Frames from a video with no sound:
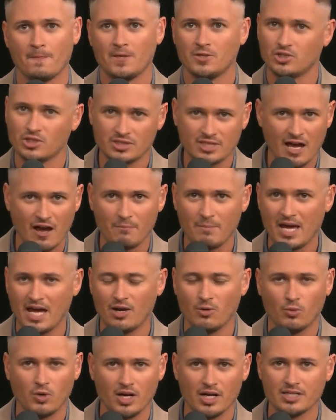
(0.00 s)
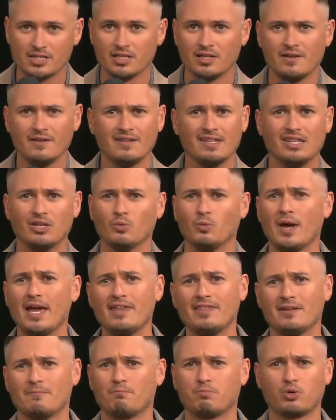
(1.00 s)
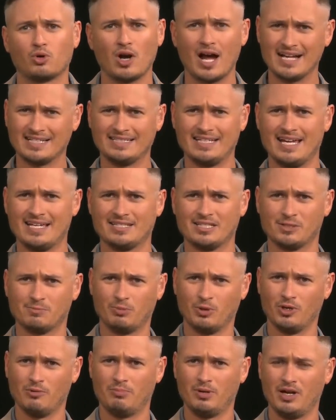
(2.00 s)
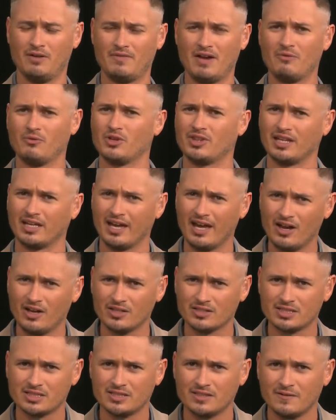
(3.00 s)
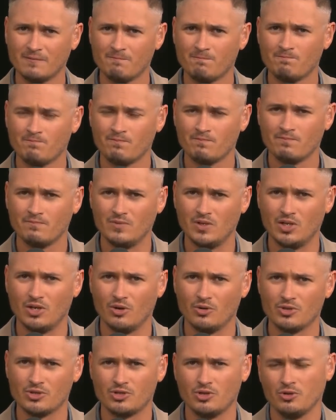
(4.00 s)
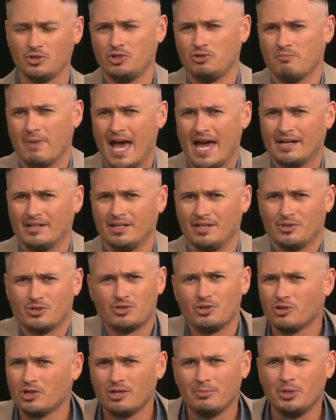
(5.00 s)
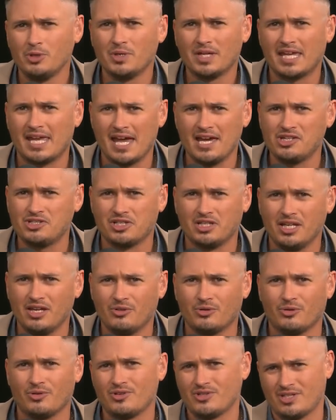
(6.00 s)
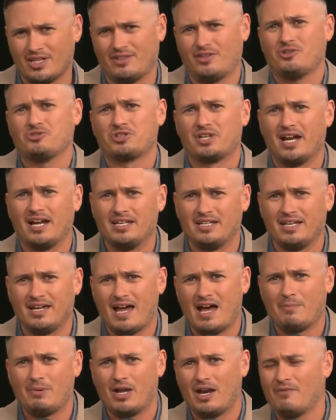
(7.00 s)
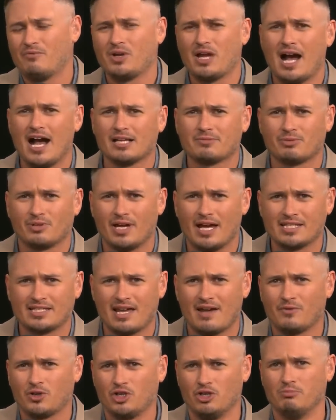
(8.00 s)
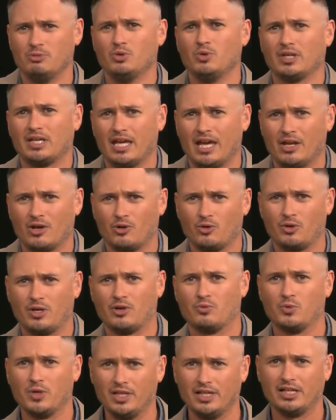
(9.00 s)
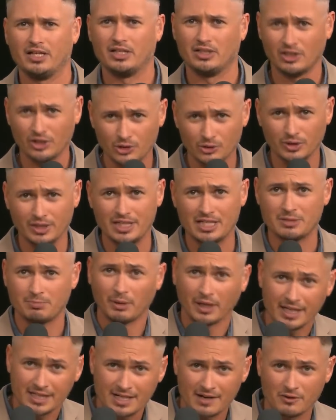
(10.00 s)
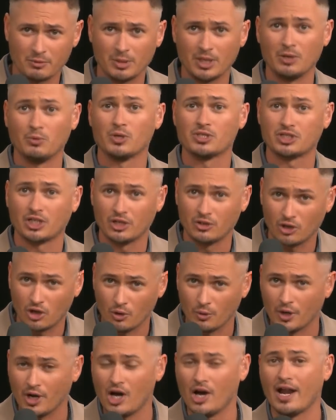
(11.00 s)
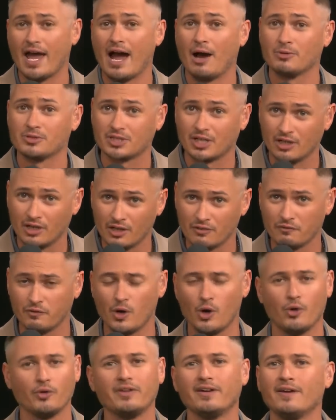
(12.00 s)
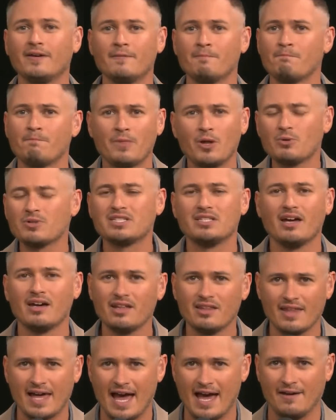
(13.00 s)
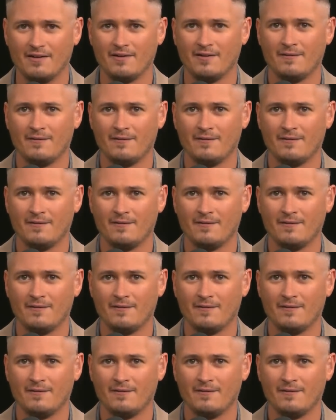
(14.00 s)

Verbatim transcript: just how bad it was, the way that process is put above everything else, you know, there's no humanity. There's no communication either. There's there's an idea. How about every hospital has to have a communicator who can really clearly explain to everybody what's going on, how it's going to unfold. There was none of that.